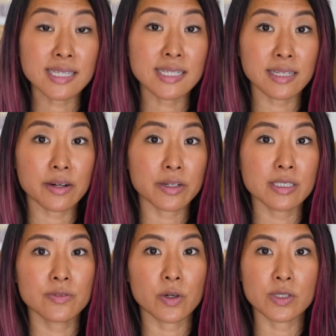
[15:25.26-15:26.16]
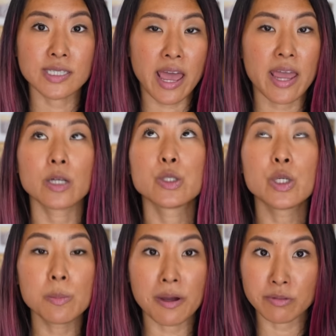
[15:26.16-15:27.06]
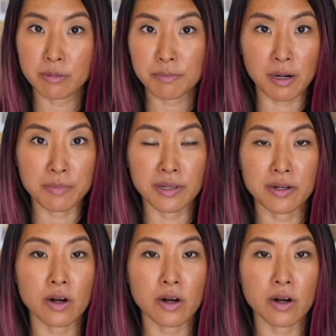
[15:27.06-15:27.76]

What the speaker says: in these areas for, say, a two-bedroom apartment